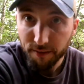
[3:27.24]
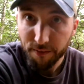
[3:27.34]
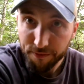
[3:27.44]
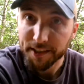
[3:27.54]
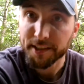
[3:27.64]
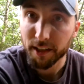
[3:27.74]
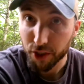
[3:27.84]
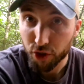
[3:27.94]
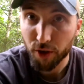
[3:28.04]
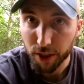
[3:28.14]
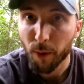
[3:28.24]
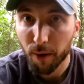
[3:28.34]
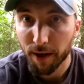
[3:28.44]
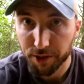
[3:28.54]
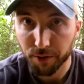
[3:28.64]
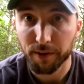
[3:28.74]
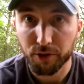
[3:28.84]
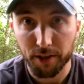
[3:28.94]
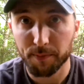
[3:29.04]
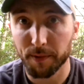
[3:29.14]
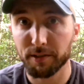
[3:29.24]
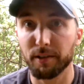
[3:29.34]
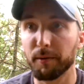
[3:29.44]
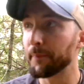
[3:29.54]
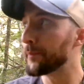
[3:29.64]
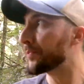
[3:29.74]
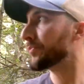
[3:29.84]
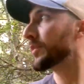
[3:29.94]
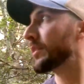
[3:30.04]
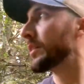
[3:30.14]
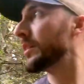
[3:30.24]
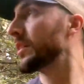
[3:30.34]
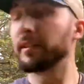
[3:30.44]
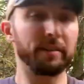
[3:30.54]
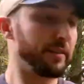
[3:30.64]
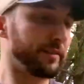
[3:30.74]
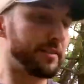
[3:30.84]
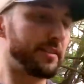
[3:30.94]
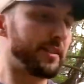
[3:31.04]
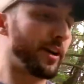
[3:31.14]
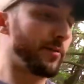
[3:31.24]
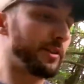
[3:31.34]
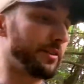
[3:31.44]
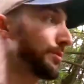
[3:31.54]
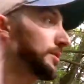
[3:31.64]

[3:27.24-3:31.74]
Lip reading: physically show you how I do it, trust me. So let's see how we do.